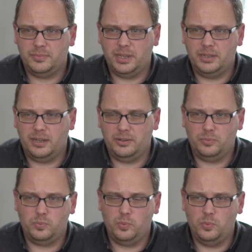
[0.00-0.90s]
They
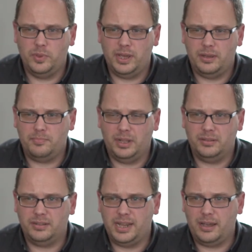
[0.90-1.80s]
know their
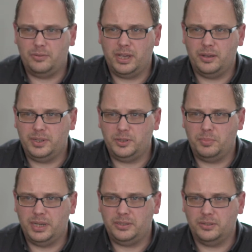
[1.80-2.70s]
monthly outgoings
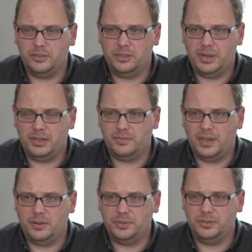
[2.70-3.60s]
based on the amount of
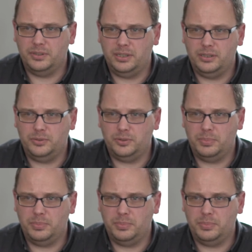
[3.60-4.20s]
hours that they use the